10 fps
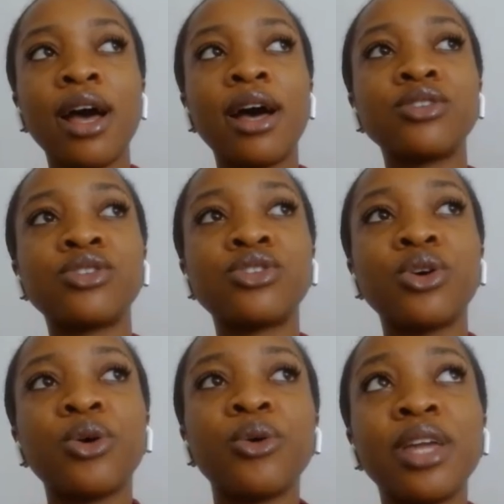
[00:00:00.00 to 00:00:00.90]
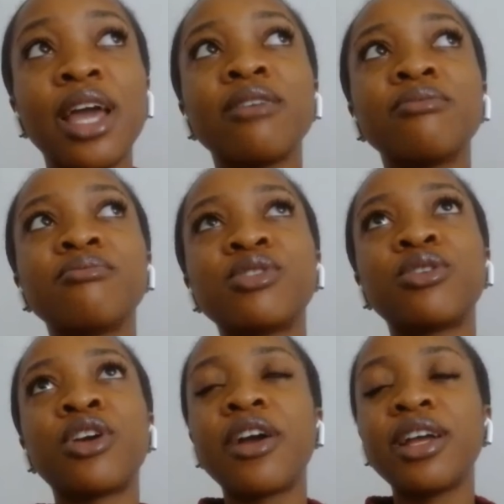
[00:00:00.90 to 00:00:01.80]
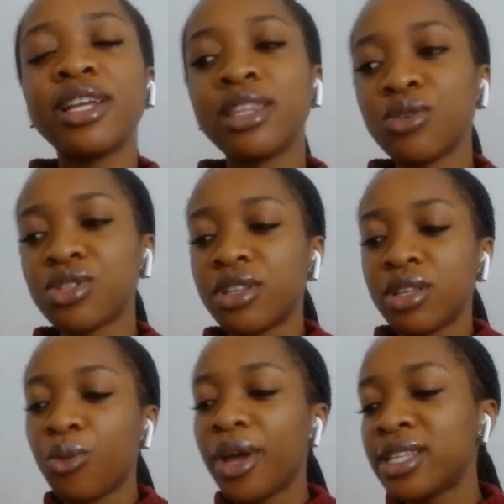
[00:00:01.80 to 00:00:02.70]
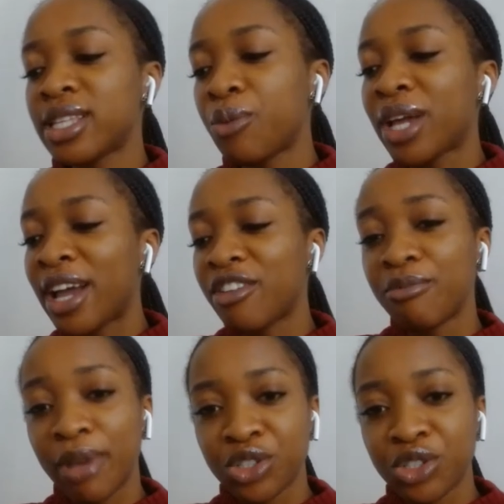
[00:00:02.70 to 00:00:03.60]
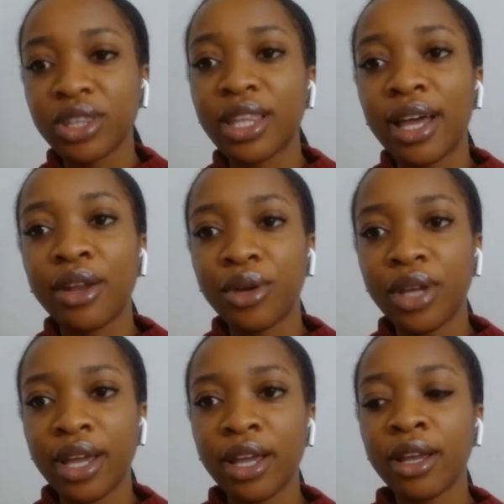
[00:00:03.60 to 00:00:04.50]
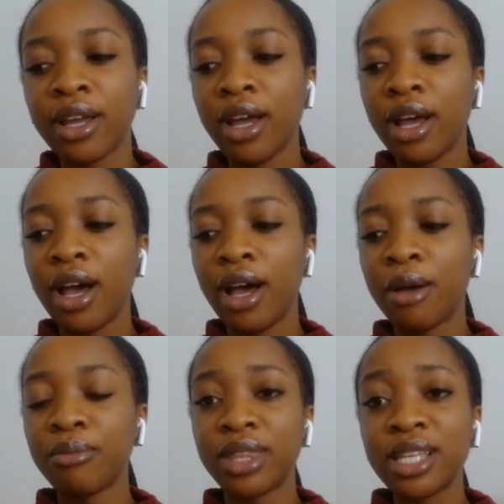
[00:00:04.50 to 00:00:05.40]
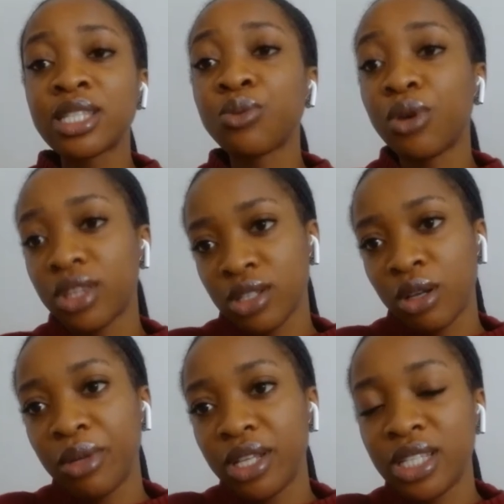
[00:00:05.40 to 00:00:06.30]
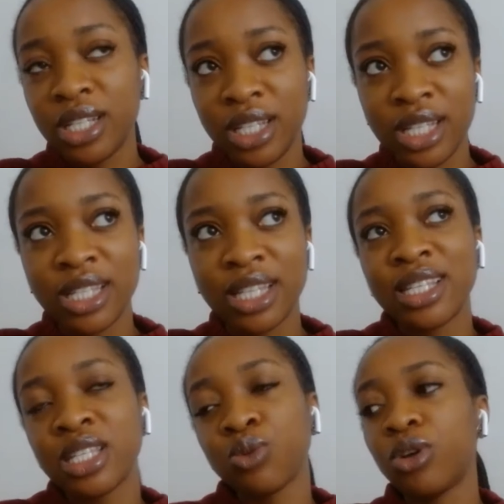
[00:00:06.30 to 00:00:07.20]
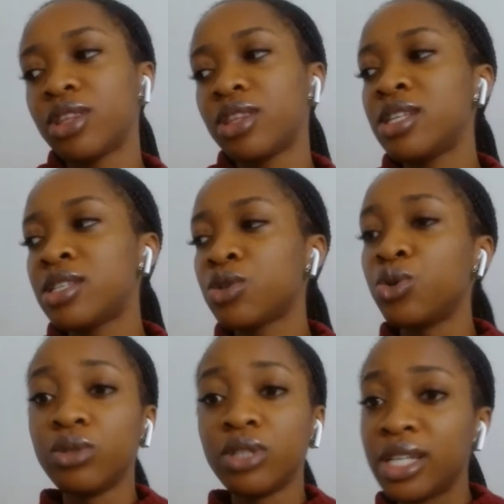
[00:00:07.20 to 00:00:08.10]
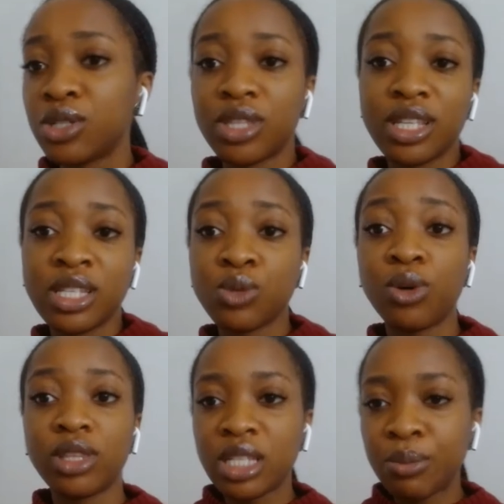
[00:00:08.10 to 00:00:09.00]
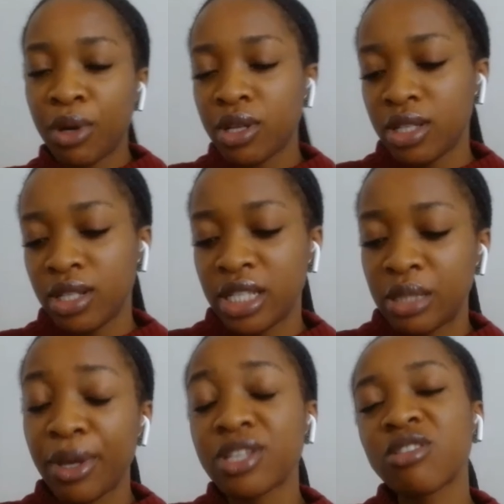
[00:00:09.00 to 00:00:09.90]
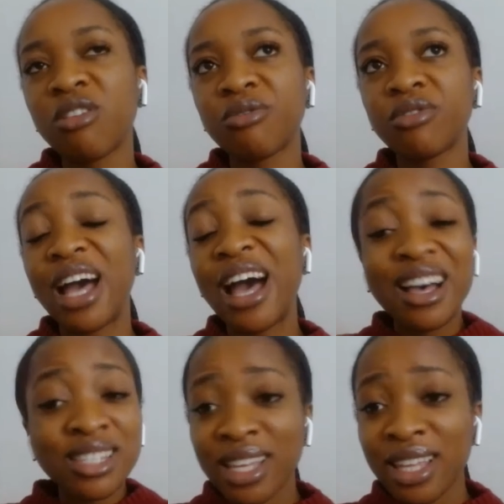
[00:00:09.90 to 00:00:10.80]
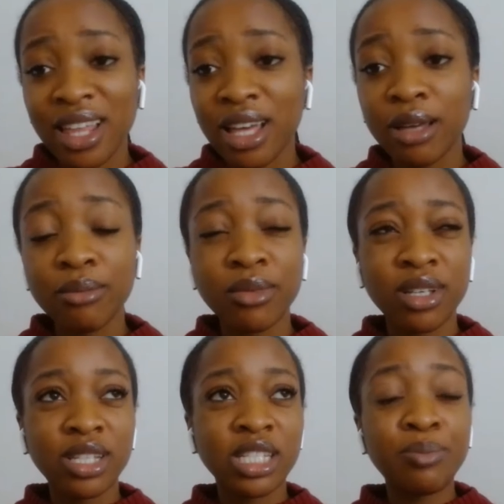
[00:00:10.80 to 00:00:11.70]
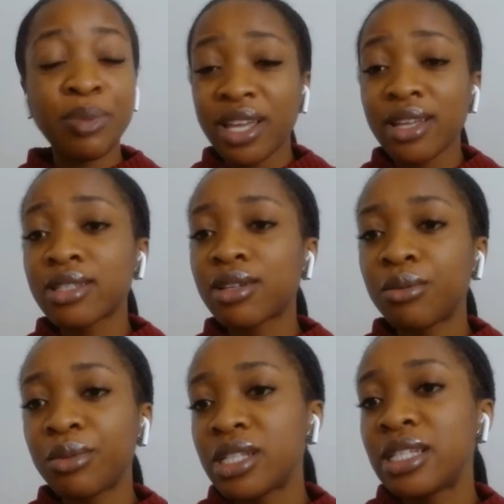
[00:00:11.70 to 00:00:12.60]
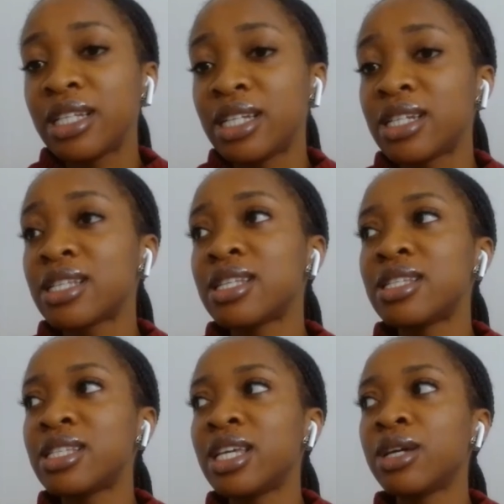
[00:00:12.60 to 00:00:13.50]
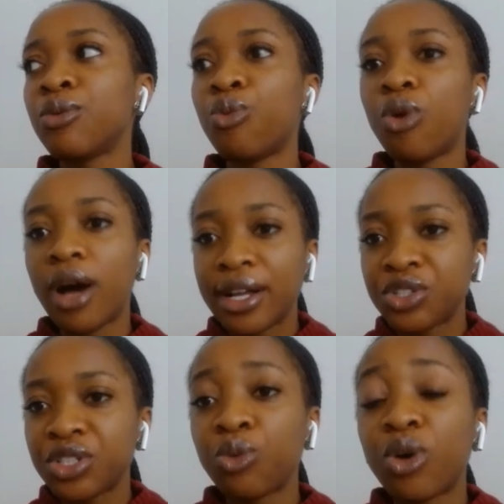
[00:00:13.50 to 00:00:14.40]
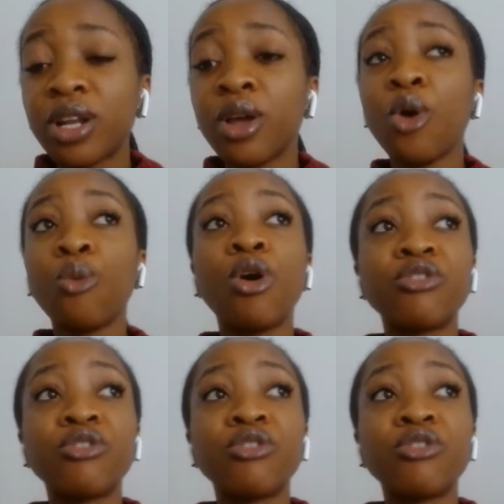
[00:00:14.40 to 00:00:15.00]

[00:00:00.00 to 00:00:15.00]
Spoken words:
And so currently those are the ways that we kind of measured that, okay, this is what this community needs, and this is what this school needs, or this is what this person needs, based off asking them, speaking to community leaders, and seeing what